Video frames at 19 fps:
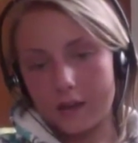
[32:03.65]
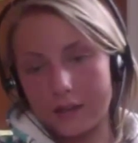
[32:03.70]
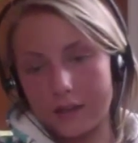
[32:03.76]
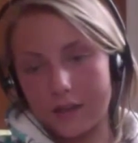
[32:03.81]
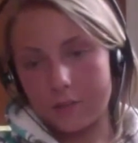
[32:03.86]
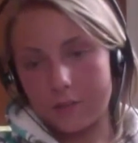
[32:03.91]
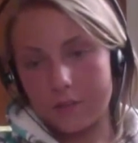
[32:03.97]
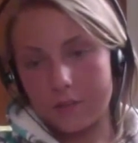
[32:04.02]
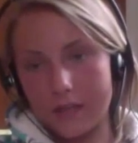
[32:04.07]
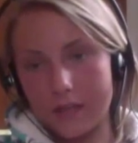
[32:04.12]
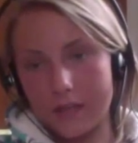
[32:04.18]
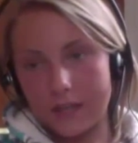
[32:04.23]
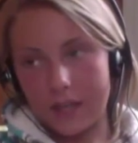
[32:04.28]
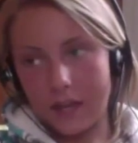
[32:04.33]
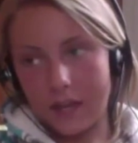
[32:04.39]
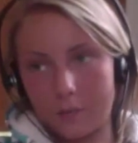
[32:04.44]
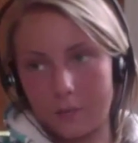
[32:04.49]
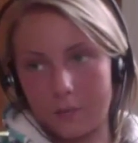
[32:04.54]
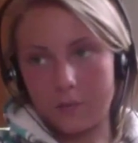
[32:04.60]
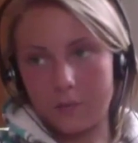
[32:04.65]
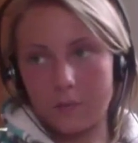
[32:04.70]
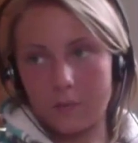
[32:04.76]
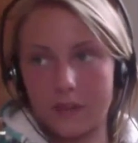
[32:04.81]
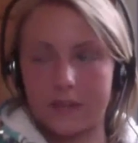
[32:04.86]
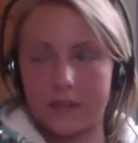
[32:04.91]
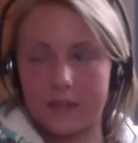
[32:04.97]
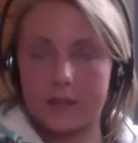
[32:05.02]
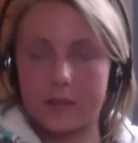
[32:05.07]
can be, and how,
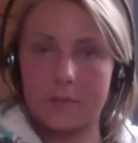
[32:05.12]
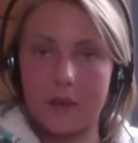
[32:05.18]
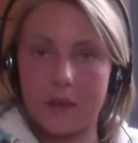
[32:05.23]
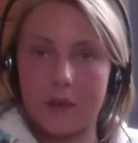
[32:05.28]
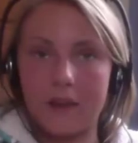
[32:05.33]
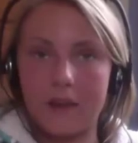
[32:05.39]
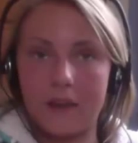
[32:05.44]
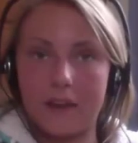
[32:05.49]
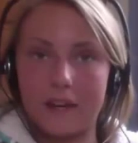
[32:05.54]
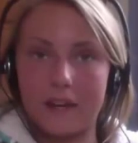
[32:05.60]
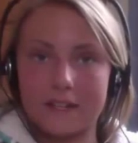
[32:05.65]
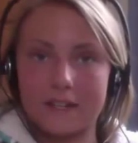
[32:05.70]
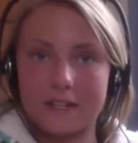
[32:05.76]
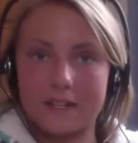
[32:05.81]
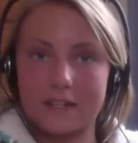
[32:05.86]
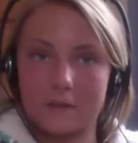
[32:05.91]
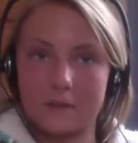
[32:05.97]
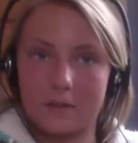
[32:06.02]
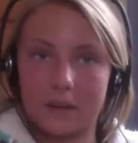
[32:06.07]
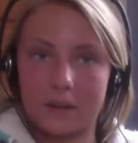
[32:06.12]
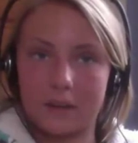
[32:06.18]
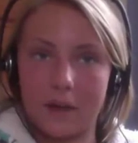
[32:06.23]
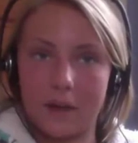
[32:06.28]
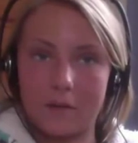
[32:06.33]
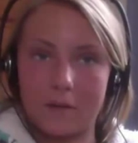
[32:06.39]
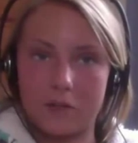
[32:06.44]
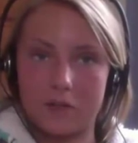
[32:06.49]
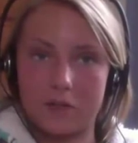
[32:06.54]
like, comparing it to when I
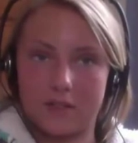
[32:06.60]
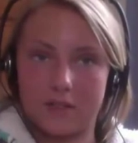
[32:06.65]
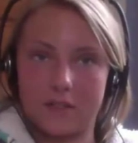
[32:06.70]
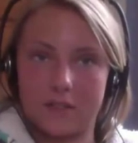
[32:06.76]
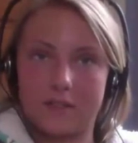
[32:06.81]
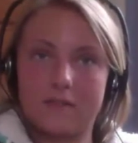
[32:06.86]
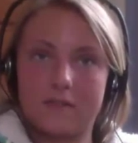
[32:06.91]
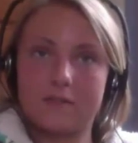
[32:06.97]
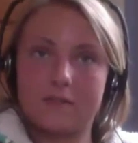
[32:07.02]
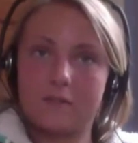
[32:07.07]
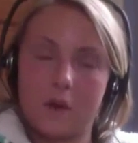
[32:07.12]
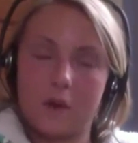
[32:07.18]
would just